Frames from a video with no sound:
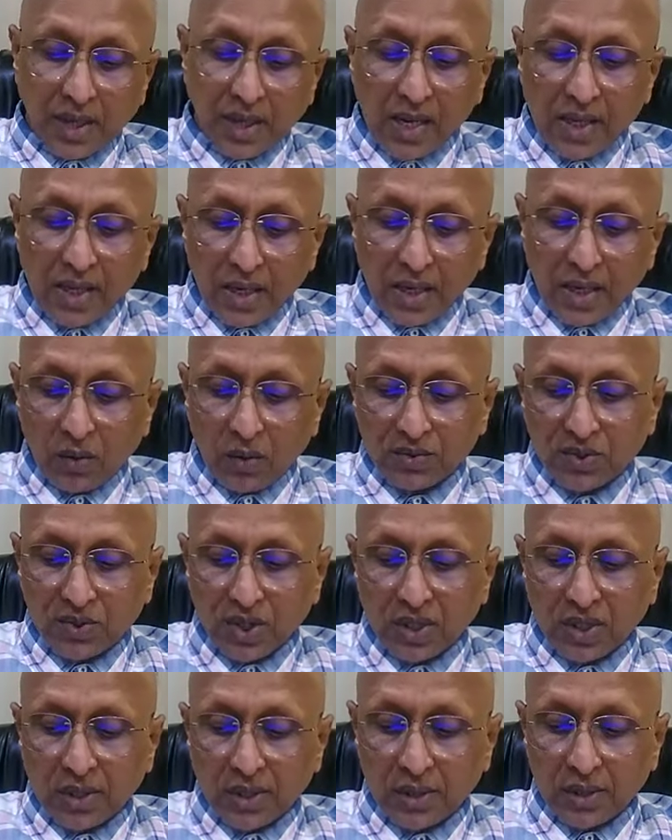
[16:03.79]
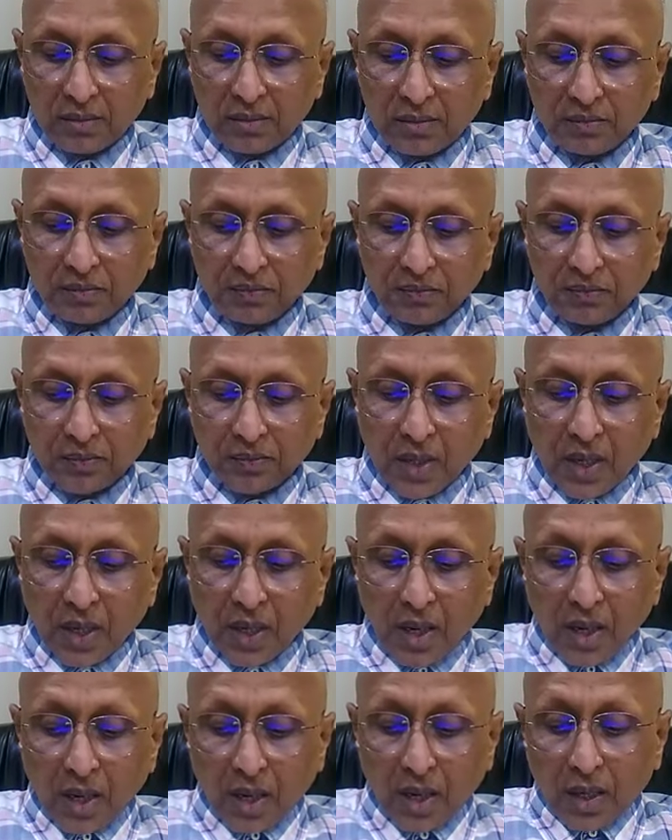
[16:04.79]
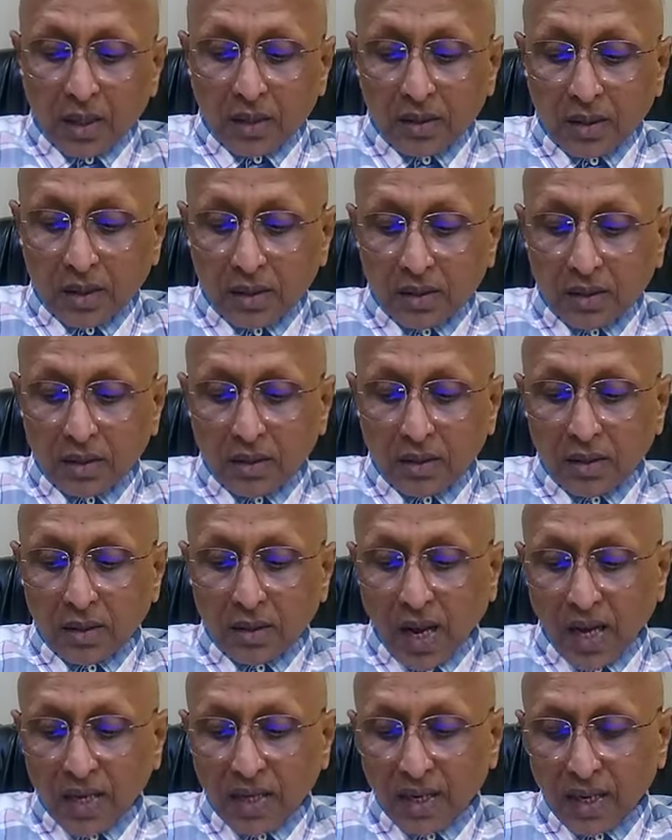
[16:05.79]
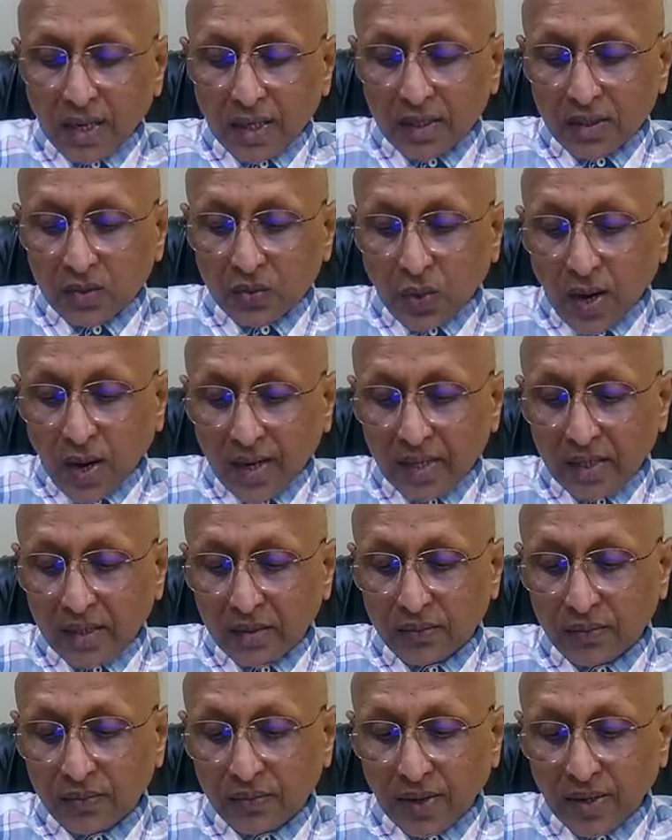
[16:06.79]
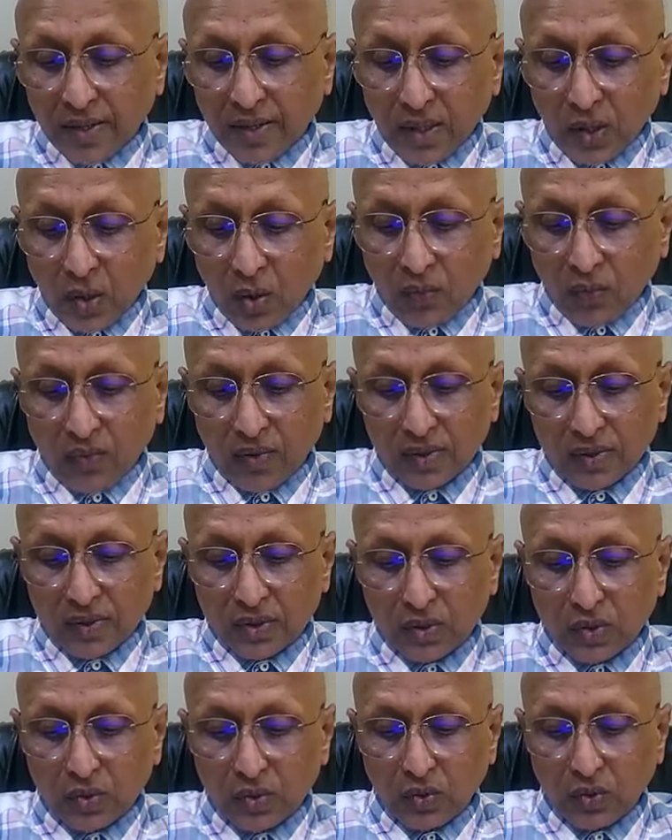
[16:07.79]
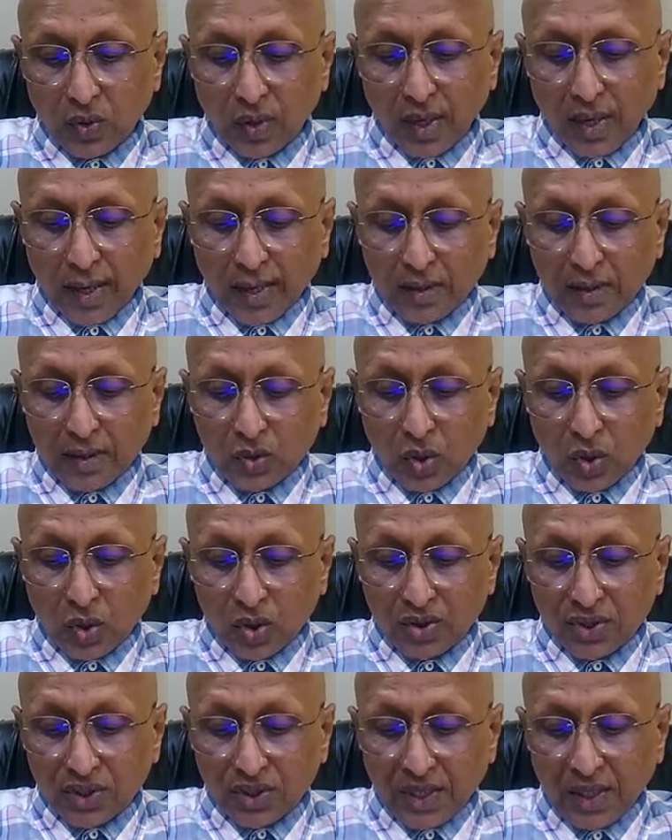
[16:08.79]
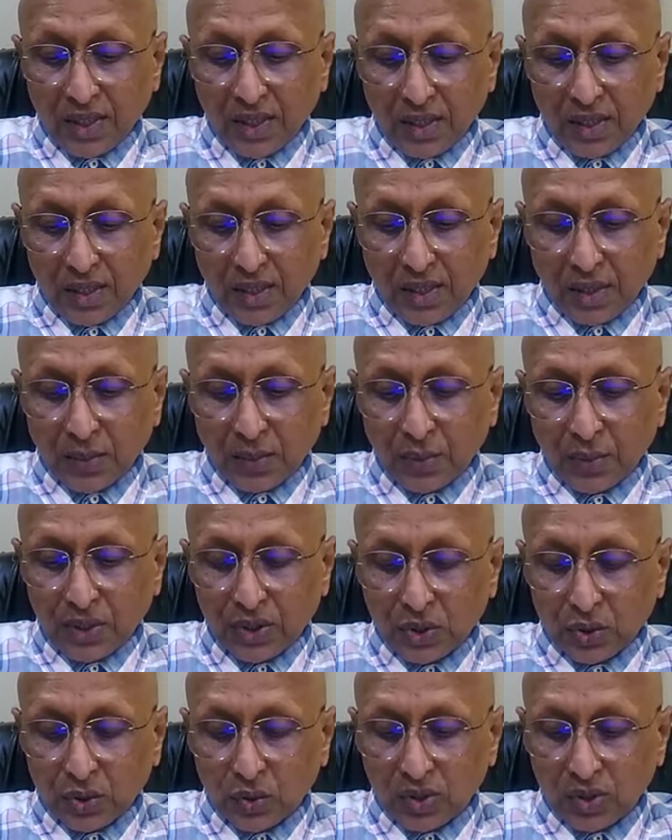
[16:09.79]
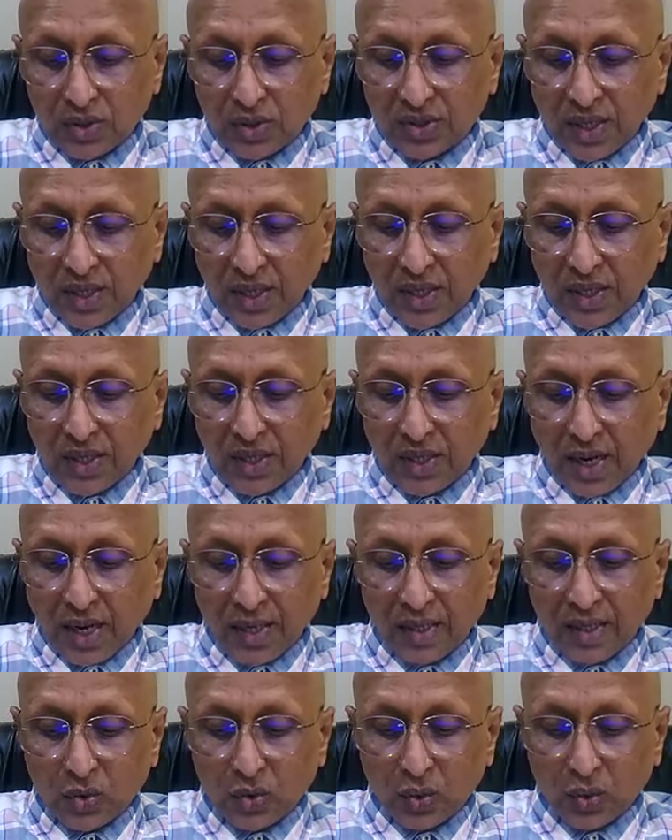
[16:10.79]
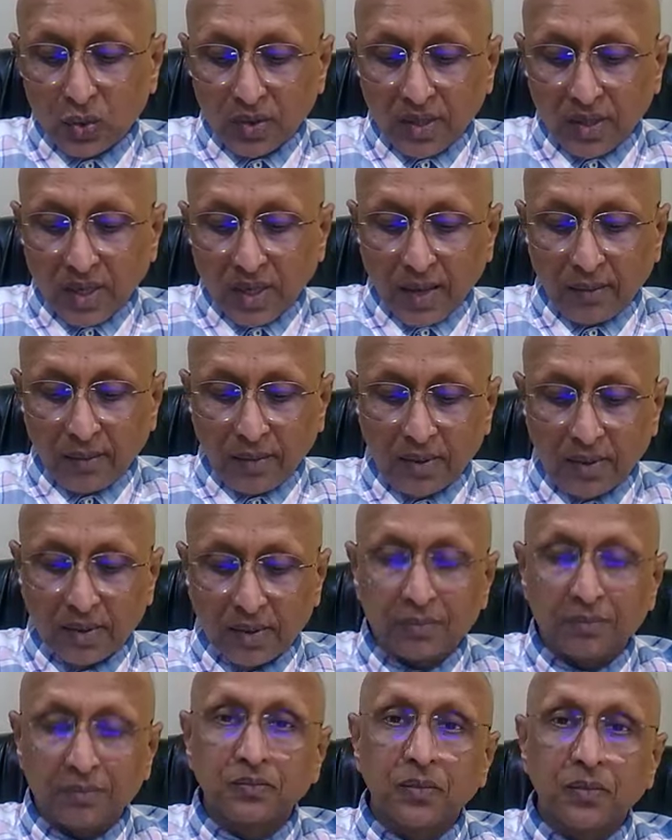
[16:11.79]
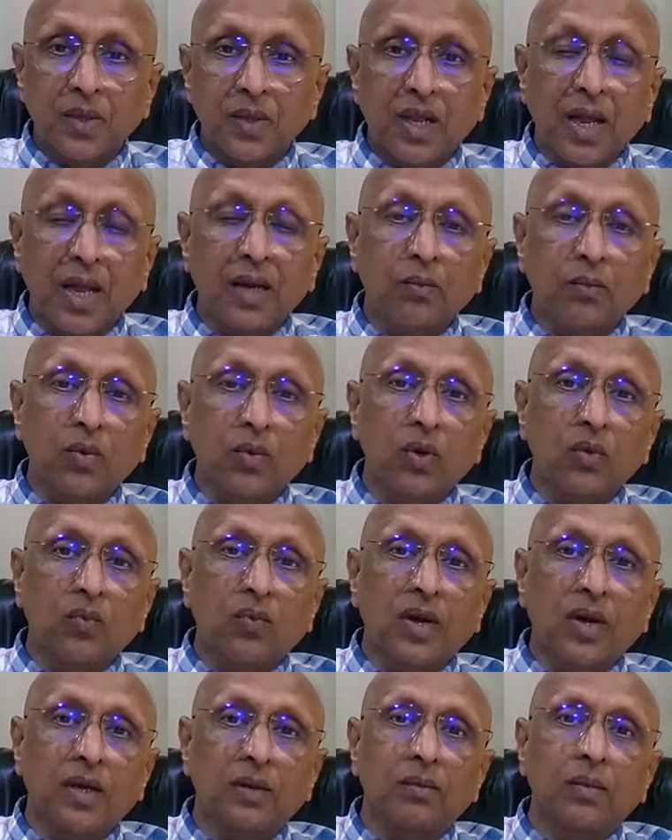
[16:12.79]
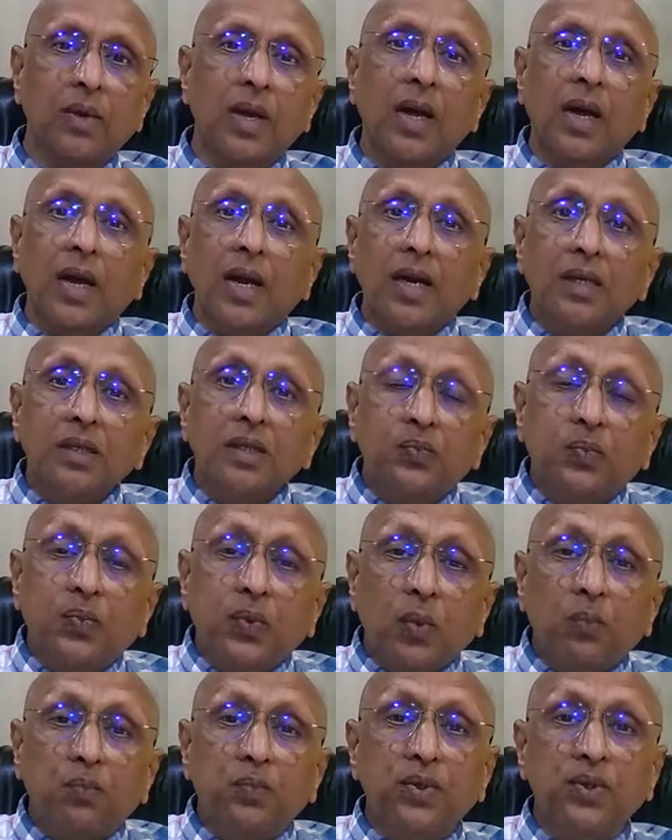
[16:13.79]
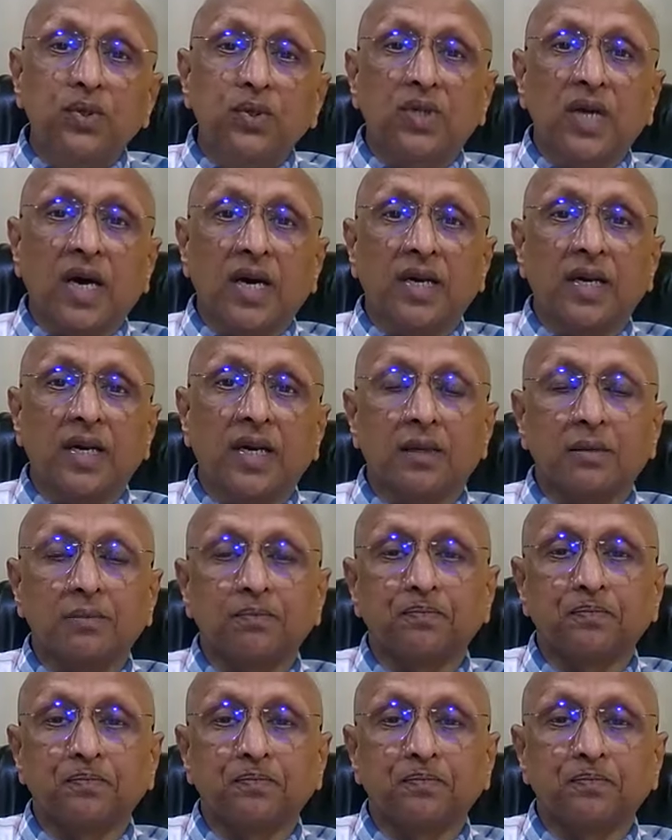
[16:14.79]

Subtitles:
Diarrhea of children. The diarrhea is white, very offensive, exhausting liquid stools running right through the diaper, like podophile. It is profuse diarrhea.